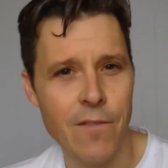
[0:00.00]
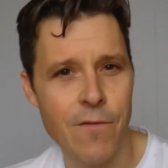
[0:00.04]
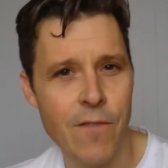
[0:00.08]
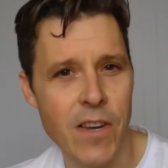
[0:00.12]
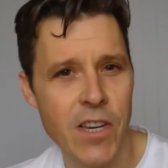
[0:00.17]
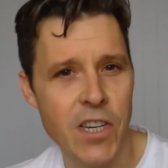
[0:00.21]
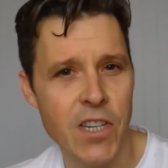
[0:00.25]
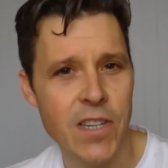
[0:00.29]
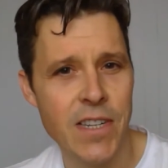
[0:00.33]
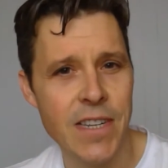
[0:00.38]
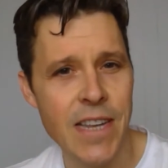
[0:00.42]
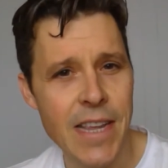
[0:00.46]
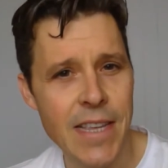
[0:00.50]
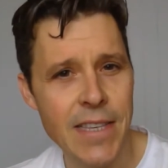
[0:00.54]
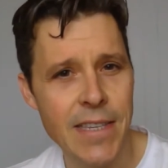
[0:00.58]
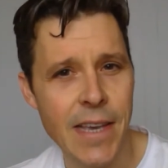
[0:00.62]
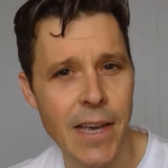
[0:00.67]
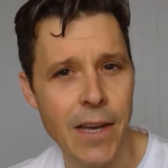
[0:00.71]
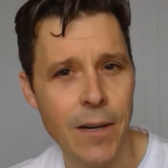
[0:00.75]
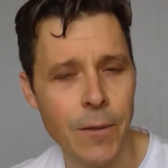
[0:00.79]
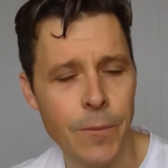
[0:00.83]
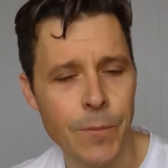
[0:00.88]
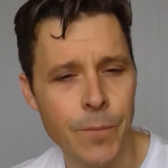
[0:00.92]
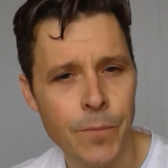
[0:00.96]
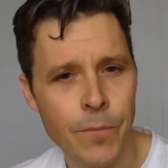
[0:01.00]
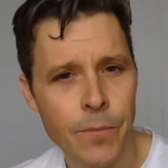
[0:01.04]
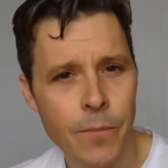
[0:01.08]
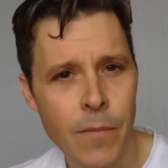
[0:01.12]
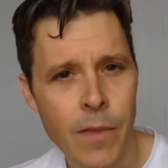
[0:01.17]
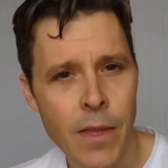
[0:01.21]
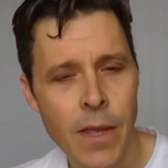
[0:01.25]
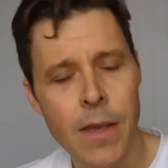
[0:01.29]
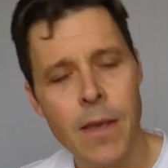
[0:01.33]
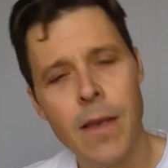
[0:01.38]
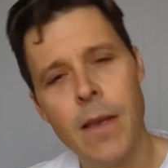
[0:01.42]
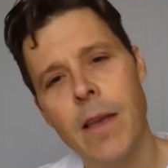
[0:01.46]
rich detail.
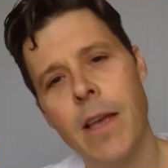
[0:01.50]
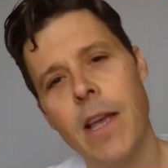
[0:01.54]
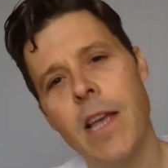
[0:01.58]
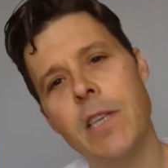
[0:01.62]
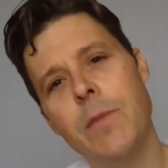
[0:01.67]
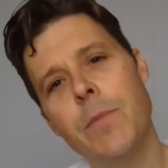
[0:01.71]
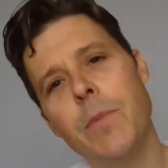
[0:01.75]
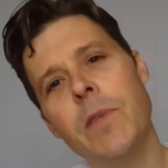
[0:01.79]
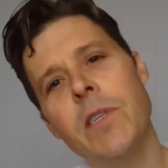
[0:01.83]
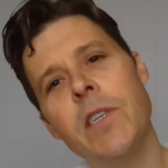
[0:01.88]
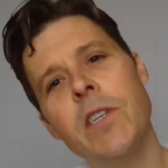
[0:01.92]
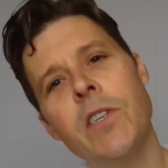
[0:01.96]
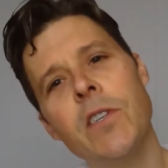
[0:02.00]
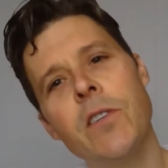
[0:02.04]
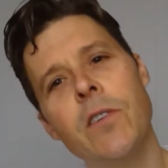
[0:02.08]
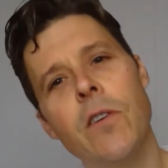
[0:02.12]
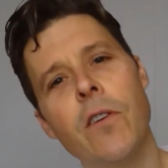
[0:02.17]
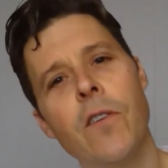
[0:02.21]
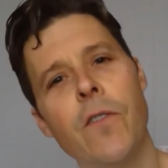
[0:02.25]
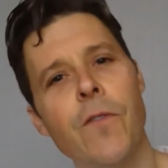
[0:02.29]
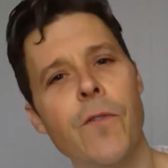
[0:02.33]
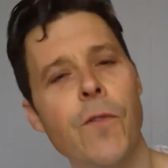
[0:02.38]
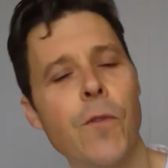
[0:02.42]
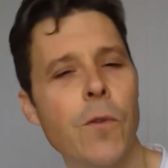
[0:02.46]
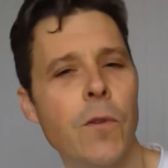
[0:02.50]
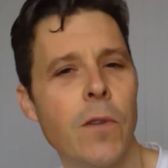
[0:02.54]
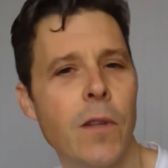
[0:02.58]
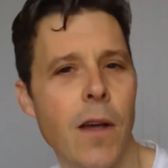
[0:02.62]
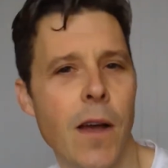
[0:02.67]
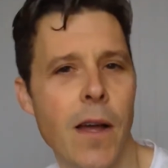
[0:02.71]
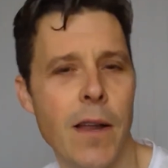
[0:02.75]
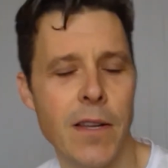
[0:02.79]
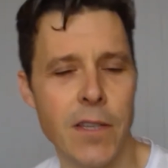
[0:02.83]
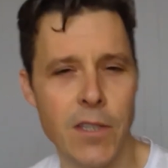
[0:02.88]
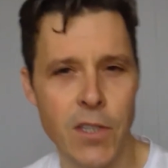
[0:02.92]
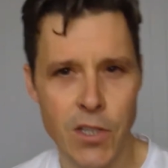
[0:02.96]
Its position on a fault
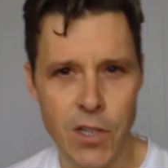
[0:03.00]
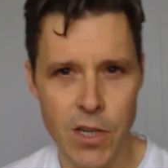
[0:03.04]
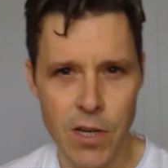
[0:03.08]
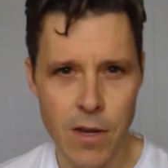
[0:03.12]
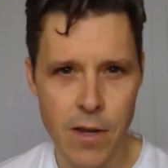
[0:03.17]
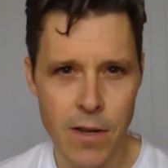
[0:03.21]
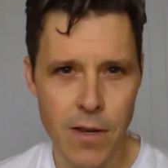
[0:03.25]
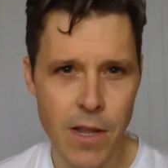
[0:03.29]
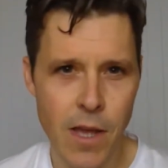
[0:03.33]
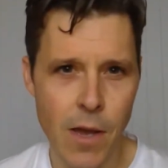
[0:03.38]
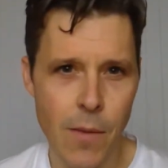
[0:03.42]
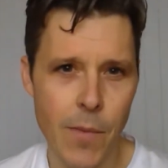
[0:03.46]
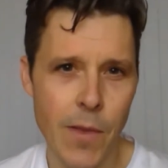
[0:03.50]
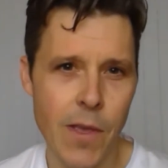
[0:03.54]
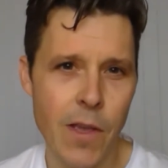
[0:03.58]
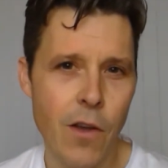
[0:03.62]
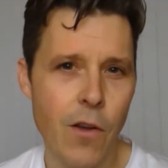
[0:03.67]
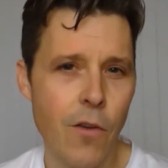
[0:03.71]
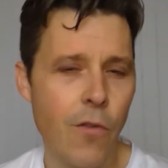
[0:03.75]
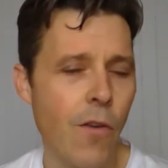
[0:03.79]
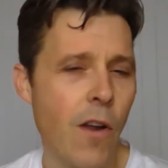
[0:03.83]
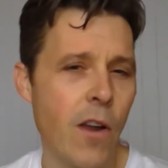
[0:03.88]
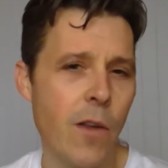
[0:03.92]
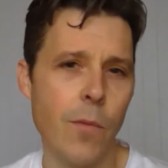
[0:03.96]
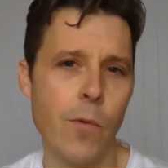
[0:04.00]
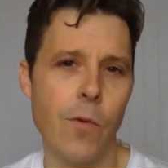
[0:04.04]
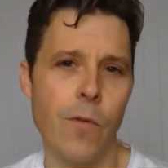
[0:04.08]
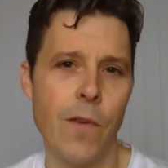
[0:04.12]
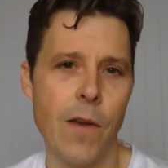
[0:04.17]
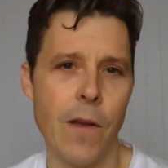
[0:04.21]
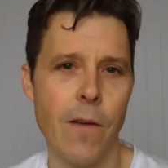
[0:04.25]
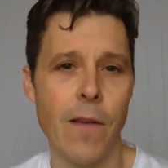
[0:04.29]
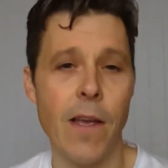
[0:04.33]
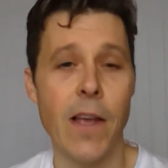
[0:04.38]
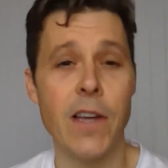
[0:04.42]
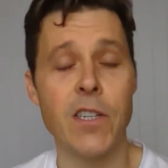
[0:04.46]
line has churned up incredible
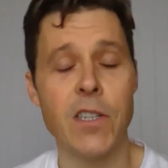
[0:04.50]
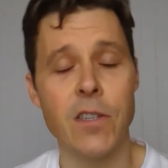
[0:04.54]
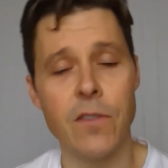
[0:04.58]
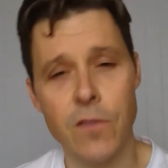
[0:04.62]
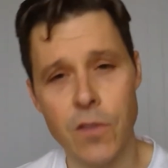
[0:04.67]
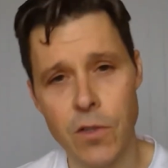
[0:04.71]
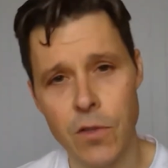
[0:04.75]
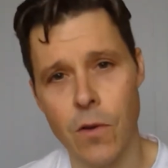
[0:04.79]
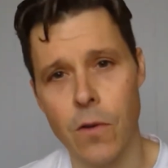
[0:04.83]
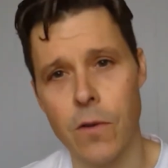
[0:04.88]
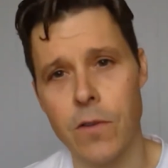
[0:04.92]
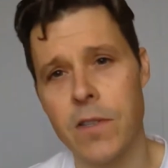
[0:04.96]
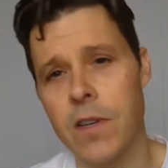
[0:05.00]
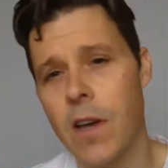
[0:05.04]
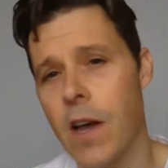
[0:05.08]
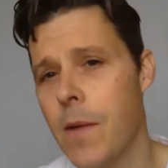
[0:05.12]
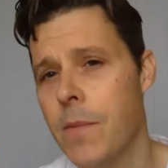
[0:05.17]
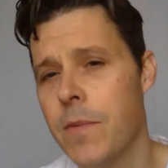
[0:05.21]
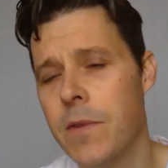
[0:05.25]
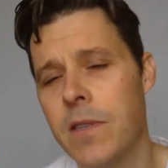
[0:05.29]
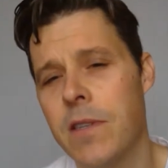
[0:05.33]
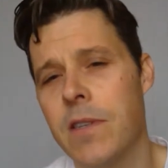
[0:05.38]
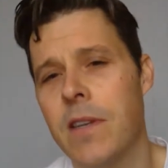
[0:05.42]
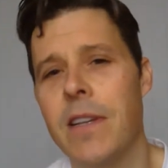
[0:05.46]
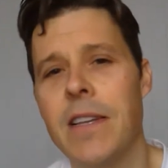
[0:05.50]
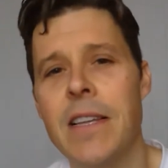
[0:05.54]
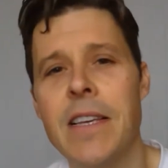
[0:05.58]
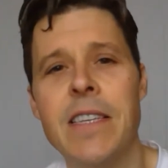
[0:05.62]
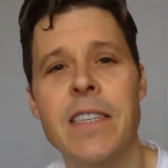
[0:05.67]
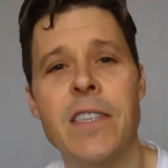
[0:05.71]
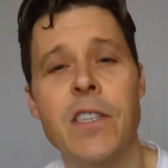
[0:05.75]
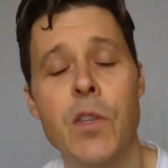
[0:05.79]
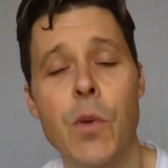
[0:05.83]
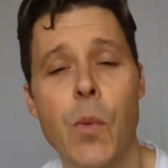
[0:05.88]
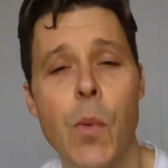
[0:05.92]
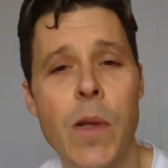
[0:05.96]
variation of soil types. There's at
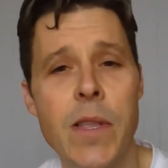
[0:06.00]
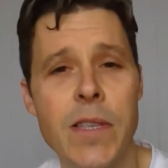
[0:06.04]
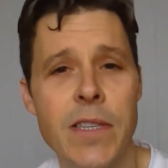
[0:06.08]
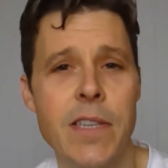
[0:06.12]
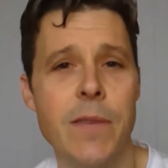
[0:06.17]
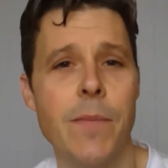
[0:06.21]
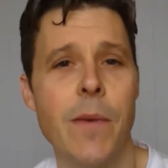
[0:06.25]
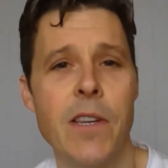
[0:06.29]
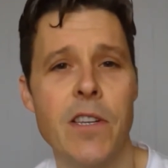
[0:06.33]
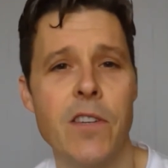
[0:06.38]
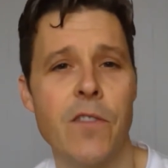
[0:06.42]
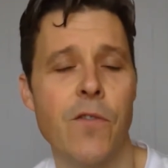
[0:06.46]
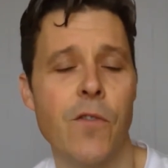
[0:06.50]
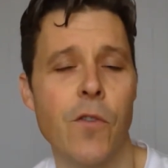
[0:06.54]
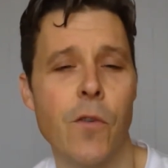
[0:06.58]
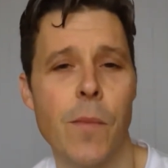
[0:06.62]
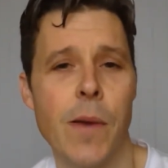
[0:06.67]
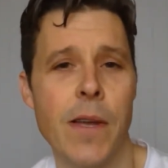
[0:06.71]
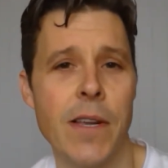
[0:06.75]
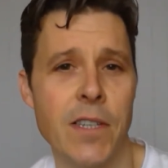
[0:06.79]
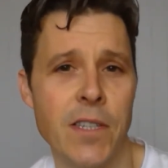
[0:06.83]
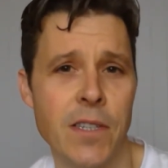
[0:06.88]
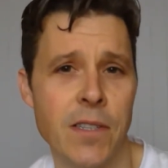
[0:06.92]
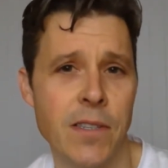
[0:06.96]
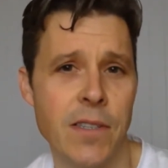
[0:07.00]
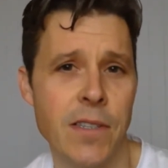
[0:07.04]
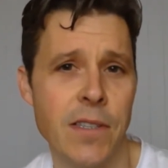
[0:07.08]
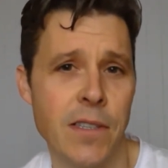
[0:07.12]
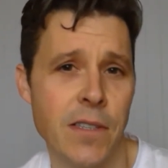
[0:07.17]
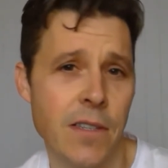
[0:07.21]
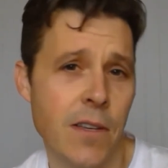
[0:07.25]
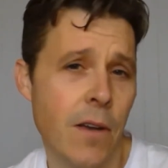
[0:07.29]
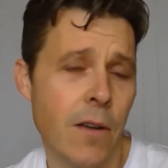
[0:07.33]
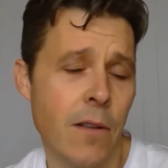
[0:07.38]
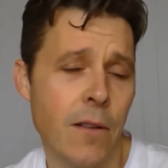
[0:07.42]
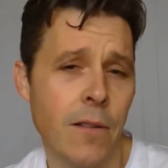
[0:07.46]
least 20 major formations in
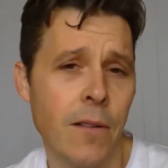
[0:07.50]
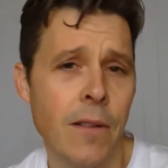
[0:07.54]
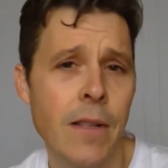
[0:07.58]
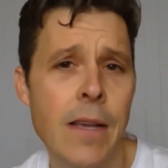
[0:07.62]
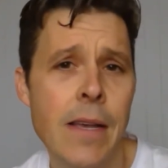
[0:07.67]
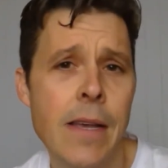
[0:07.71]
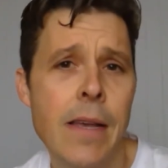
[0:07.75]
total.